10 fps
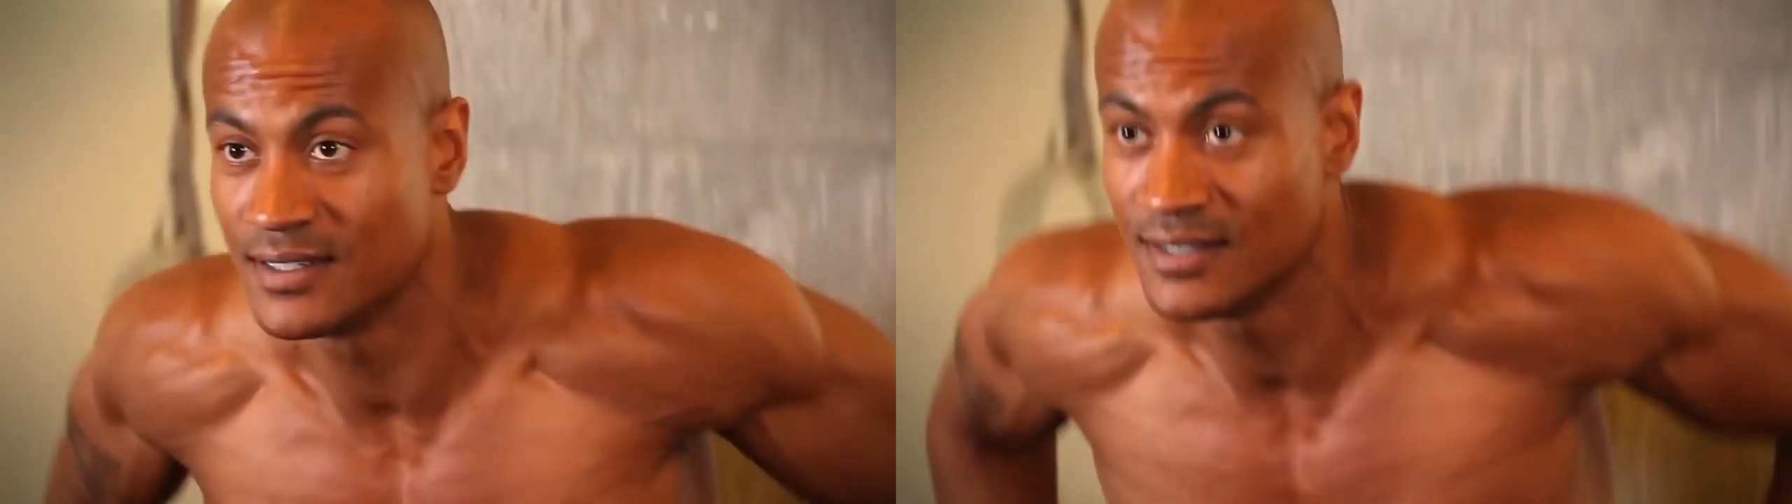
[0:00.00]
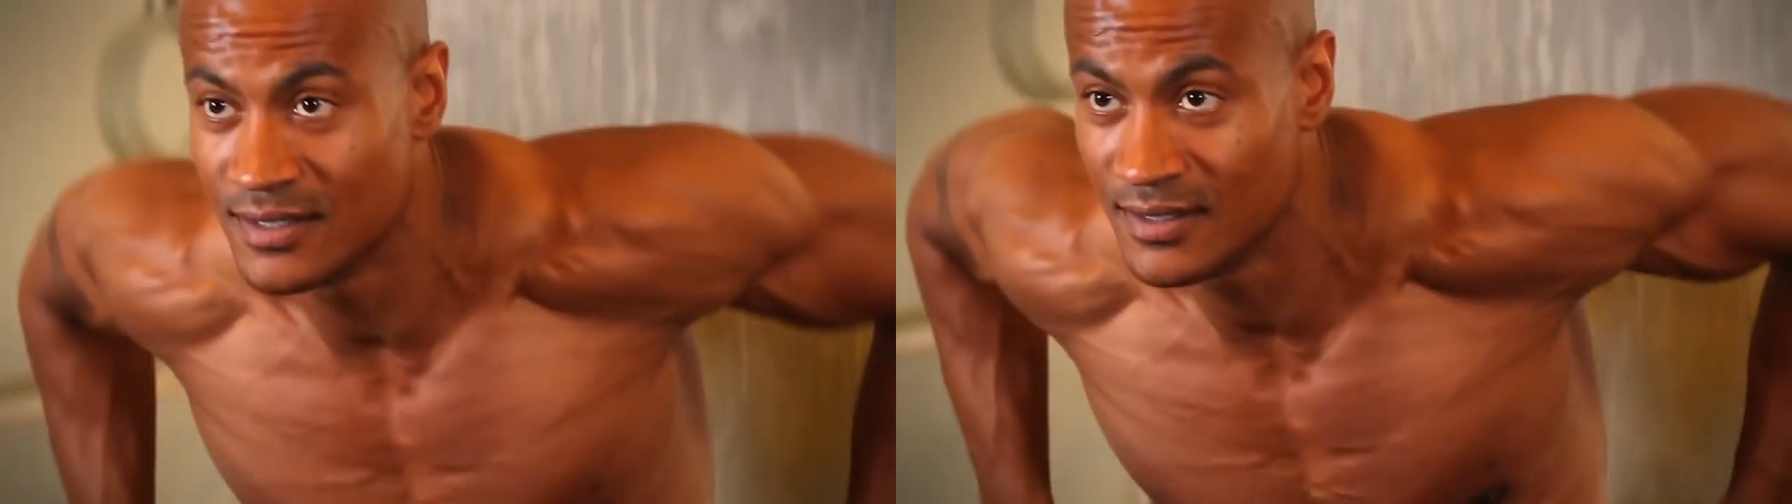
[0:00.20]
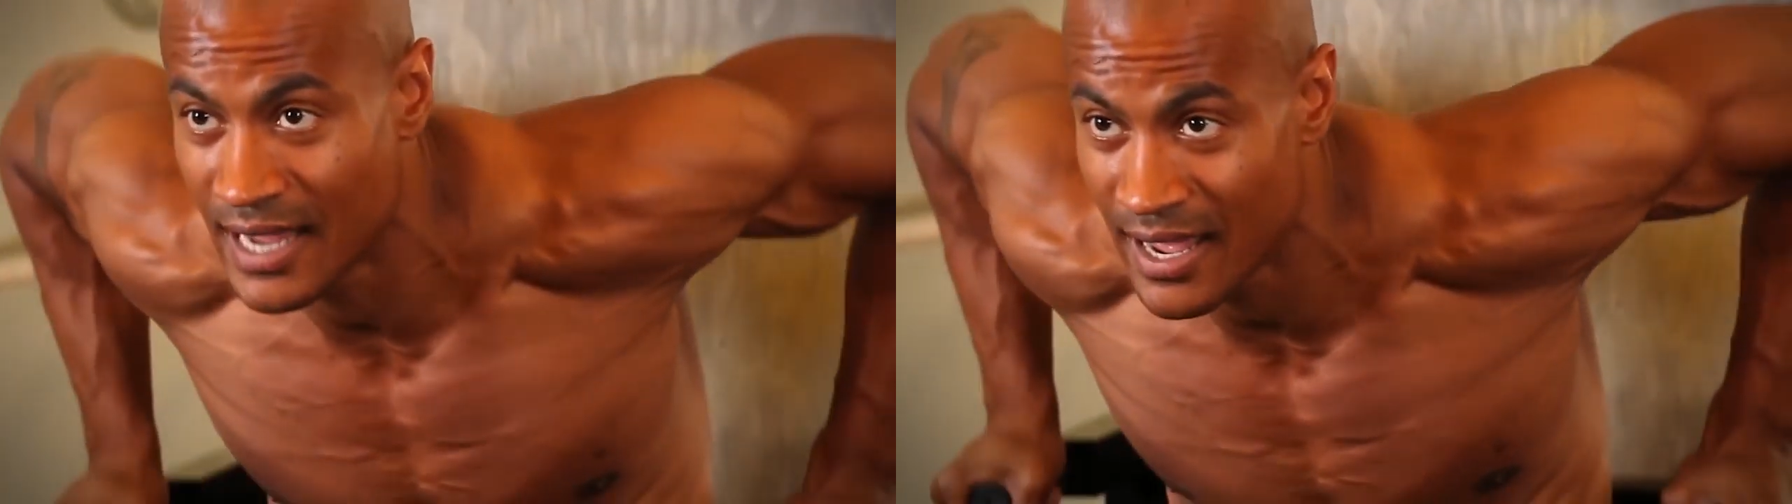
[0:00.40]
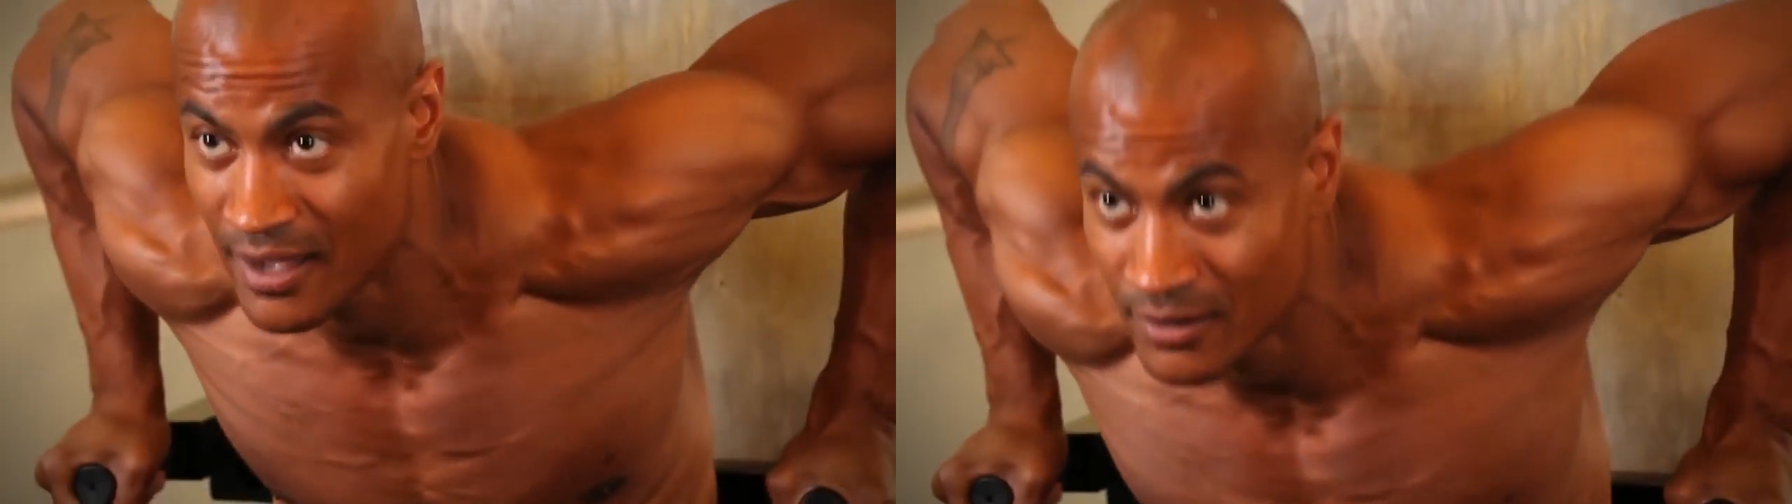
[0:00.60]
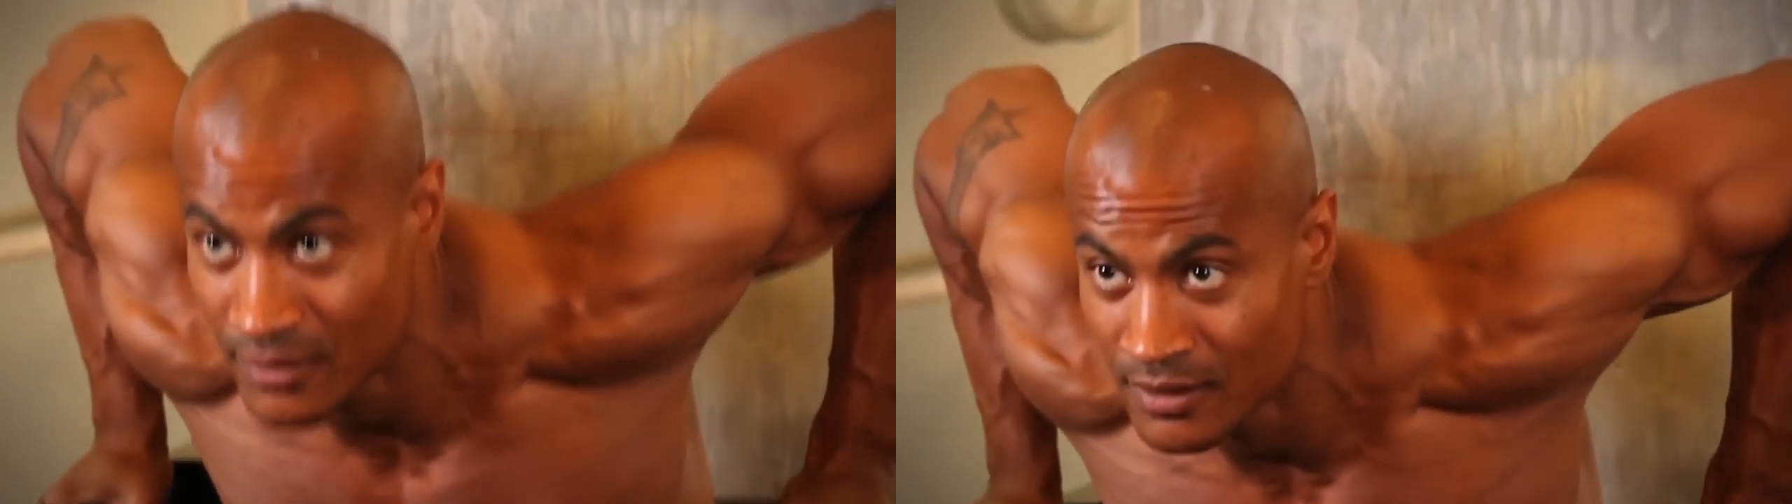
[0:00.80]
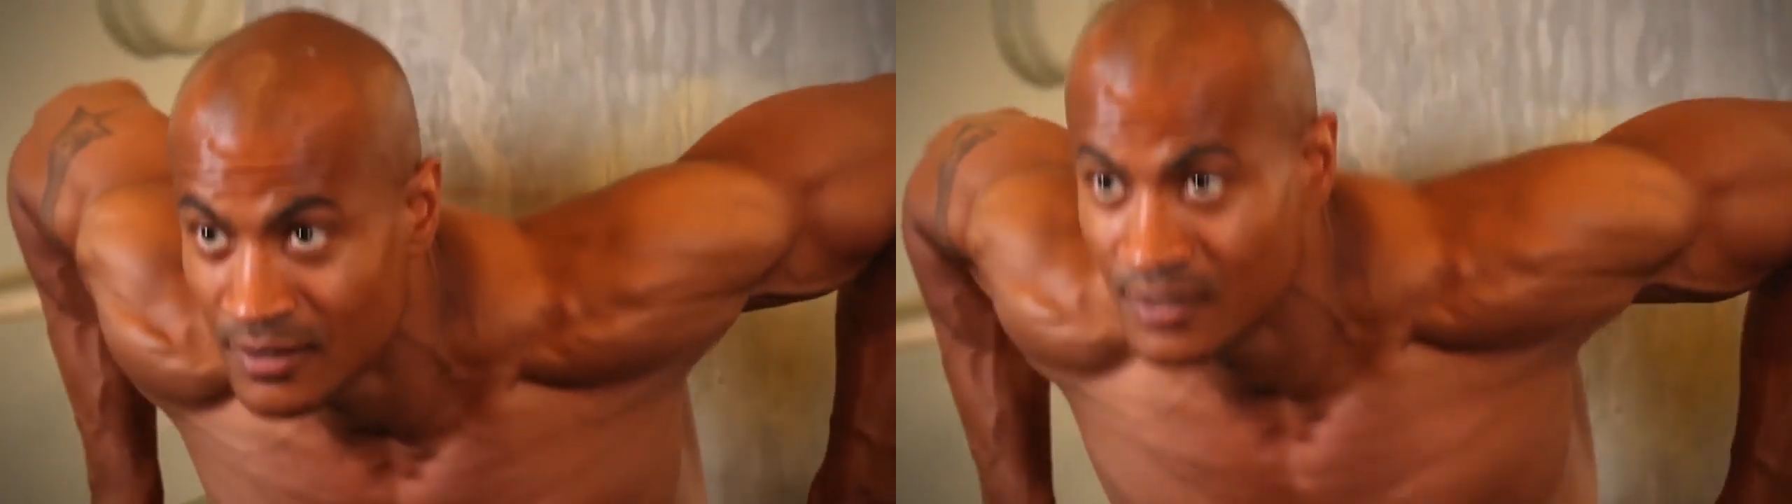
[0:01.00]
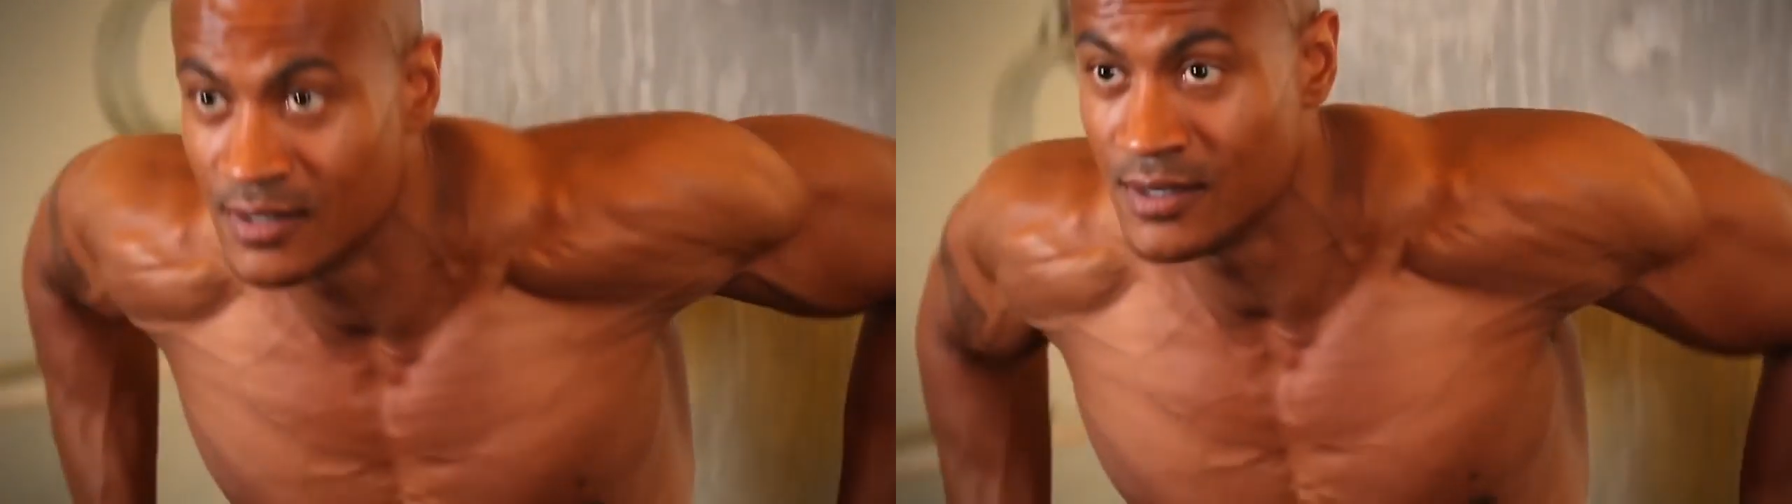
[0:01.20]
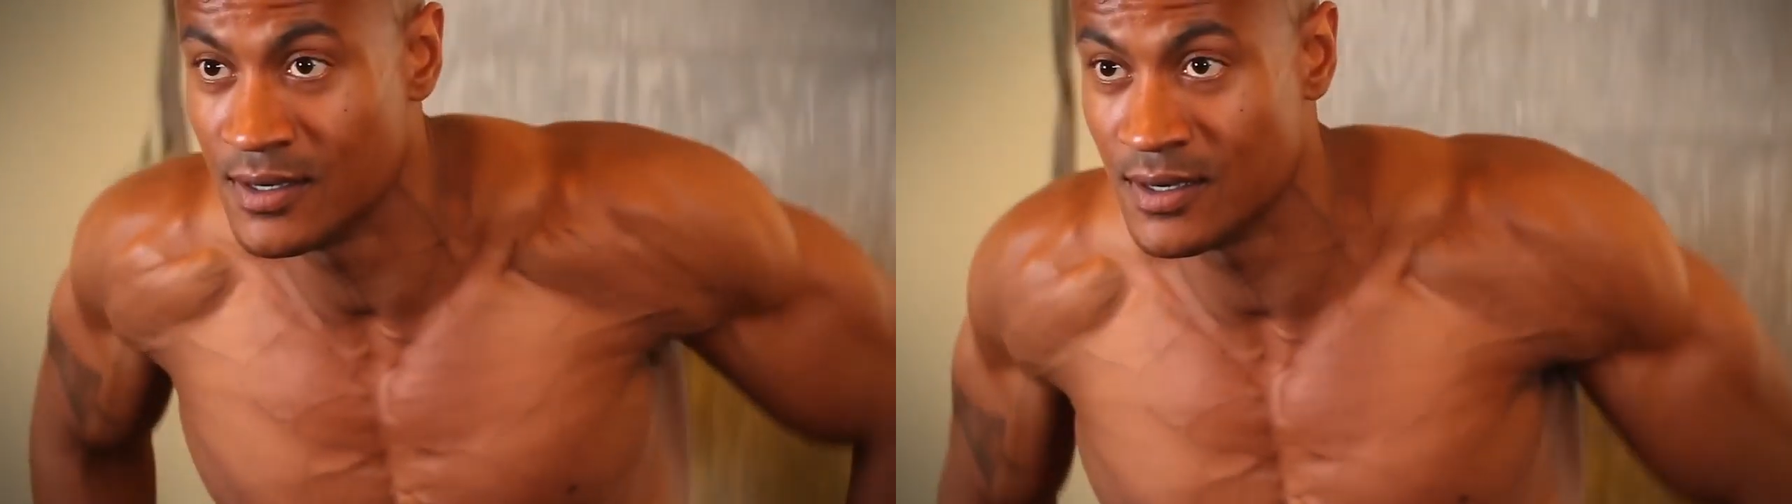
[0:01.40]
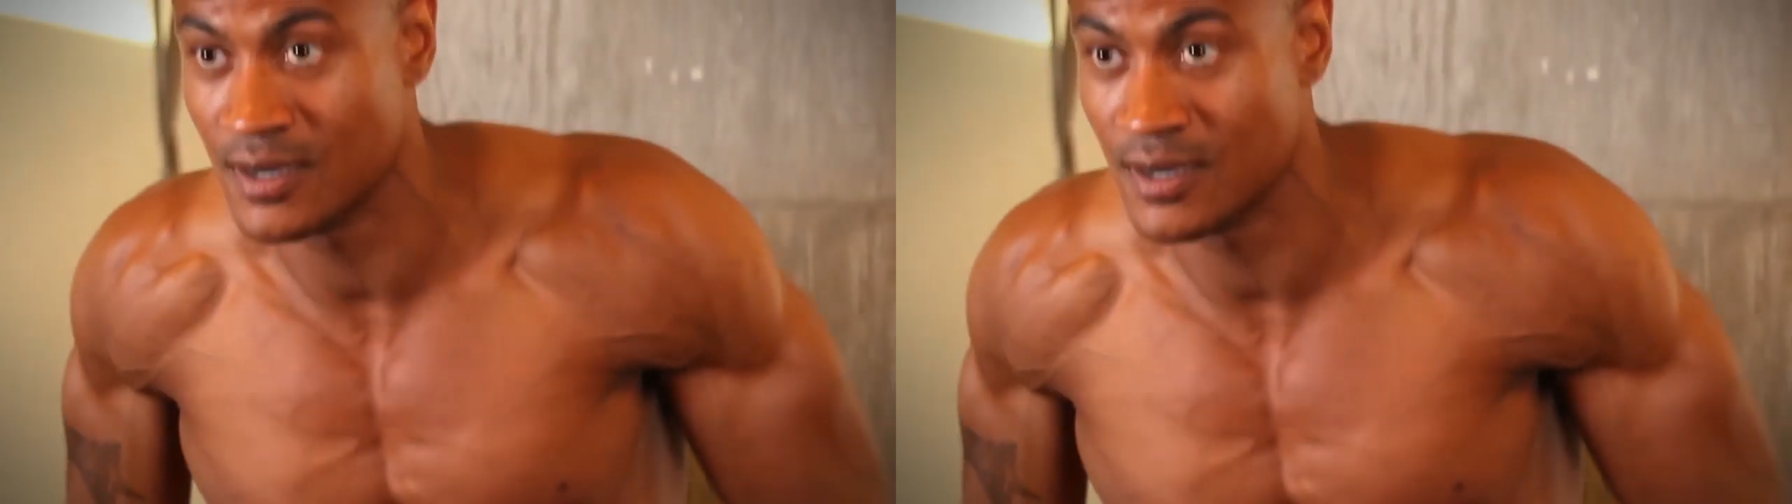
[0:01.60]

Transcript: with a lot lower of a risk of